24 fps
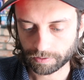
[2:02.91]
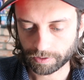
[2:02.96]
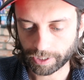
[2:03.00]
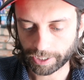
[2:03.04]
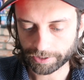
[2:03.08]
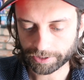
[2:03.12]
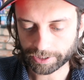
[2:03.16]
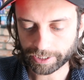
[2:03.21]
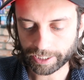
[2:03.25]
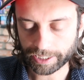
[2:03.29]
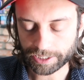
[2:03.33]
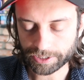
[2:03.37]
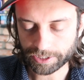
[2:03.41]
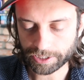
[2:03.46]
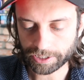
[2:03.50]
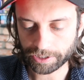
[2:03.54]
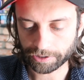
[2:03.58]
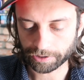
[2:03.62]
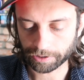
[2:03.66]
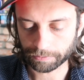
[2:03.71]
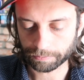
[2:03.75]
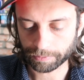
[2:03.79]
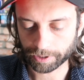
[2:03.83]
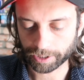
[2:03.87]
not the case
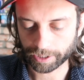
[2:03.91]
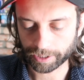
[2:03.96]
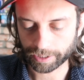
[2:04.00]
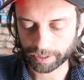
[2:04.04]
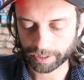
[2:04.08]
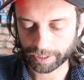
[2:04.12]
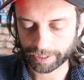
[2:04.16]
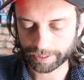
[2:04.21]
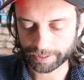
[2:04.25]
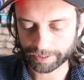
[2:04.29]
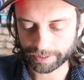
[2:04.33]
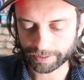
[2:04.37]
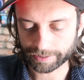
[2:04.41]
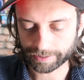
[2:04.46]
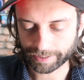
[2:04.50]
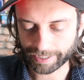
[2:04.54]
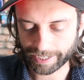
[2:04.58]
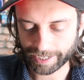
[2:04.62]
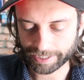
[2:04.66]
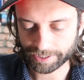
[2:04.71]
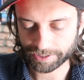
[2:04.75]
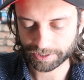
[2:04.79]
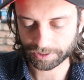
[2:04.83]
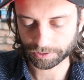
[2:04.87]
here, but I didn't
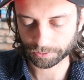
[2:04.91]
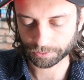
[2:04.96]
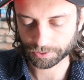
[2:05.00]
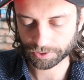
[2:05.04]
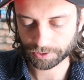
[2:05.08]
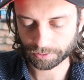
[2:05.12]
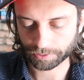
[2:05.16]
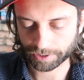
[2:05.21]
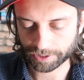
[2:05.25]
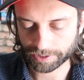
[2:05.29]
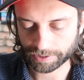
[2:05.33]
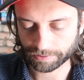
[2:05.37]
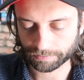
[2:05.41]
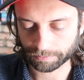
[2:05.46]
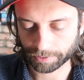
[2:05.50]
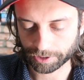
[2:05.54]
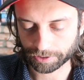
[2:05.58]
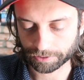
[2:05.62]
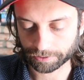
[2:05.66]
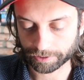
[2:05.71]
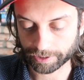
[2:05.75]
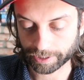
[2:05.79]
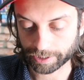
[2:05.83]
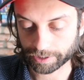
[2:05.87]
catch that it was 27 by
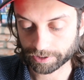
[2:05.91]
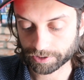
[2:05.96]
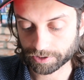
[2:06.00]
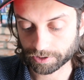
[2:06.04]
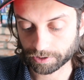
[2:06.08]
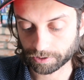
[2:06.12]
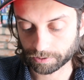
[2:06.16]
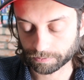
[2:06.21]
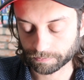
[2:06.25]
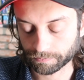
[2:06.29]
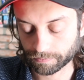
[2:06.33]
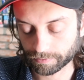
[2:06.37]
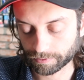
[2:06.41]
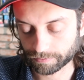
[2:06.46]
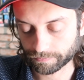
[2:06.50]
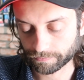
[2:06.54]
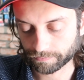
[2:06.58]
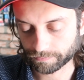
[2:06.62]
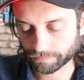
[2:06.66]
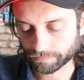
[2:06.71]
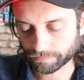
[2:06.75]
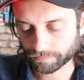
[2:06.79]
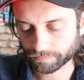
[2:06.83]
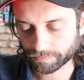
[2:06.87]
38. So
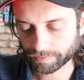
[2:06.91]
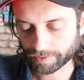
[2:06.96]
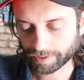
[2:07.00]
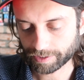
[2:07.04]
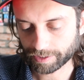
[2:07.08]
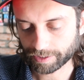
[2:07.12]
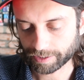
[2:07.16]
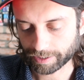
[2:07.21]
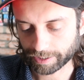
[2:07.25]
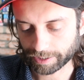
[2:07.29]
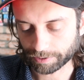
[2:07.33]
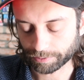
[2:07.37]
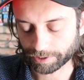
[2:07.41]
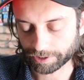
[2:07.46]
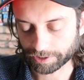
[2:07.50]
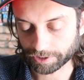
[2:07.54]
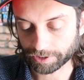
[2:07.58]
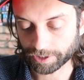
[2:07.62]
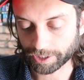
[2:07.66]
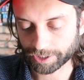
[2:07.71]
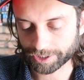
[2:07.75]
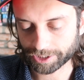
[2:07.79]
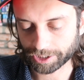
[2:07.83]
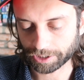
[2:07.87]
anyway, the
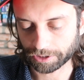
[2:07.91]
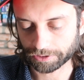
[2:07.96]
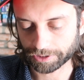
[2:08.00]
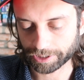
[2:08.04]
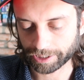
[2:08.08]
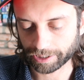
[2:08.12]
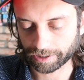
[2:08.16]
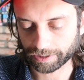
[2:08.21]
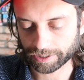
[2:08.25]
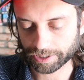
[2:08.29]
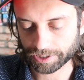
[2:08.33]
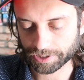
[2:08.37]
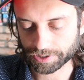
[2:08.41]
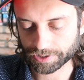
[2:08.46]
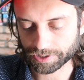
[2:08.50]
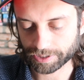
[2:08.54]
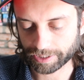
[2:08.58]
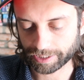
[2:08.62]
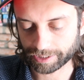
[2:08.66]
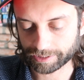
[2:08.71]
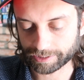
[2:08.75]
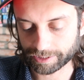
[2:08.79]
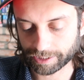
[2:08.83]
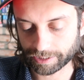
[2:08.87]
nutshell there is
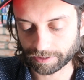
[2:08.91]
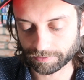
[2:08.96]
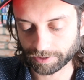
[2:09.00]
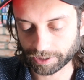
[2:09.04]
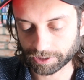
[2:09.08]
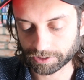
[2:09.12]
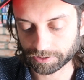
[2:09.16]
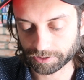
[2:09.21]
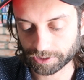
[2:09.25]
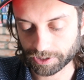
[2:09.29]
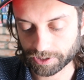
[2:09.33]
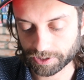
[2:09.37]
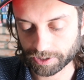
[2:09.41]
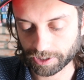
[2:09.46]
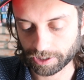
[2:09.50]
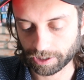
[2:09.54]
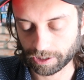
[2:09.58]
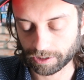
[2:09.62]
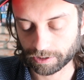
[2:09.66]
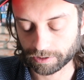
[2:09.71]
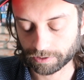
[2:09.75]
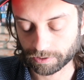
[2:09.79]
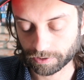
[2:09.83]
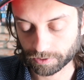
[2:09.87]
it did eventually
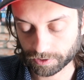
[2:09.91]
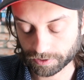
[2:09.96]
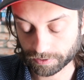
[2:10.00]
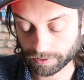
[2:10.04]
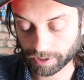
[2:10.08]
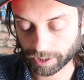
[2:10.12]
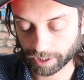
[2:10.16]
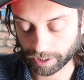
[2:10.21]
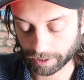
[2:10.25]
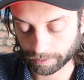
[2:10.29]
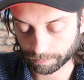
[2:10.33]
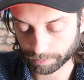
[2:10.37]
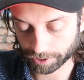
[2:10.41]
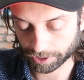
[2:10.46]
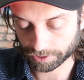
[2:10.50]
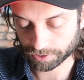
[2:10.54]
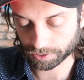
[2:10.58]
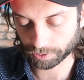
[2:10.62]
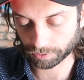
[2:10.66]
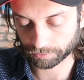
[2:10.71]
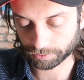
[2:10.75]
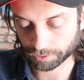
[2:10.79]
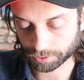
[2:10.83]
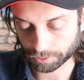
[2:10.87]
sell, uh, but it
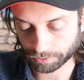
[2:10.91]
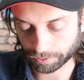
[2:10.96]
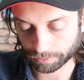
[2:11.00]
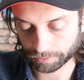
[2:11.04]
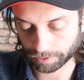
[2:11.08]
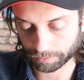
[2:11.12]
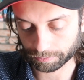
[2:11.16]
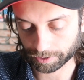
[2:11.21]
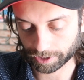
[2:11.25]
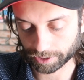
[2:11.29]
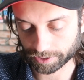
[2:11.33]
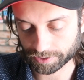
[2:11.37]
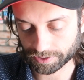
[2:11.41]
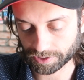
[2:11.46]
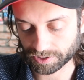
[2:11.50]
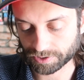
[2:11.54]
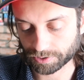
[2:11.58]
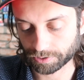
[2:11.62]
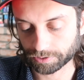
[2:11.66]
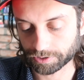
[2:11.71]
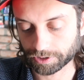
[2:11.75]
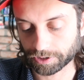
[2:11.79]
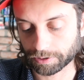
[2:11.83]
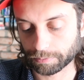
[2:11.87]
sold for 21 bucks. It
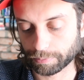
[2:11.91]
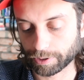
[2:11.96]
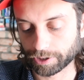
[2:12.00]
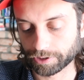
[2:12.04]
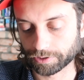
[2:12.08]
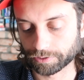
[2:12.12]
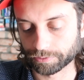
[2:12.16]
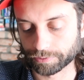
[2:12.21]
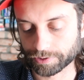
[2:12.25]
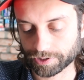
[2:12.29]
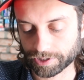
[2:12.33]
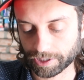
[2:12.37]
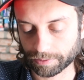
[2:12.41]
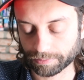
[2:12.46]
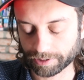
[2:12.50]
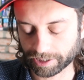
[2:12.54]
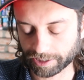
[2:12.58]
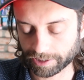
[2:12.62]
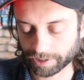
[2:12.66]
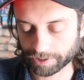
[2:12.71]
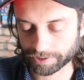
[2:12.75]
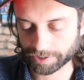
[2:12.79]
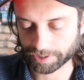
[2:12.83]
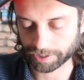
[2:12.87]
sold in a bundle with
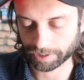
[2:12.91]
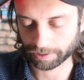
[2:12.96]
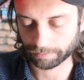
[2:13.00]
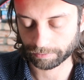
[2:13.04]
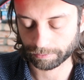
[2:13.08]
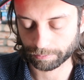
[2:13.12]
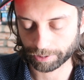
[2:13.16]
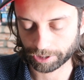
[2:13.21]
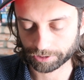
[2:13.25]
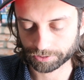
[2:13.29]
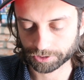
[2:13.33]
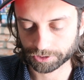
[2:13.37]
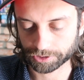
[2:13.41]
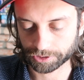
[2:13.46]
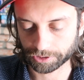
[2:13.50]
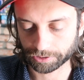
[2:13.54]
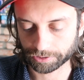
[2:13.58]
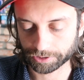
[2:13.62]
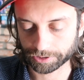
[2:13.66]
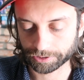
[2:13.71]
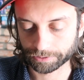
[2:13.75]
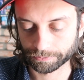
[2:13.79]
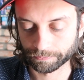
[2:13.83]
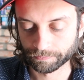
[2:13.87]
something else that I'm about to
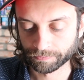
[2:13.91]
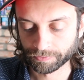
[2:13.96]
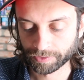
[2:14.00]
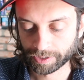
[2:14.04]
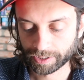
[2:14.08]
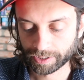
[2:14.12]
show you.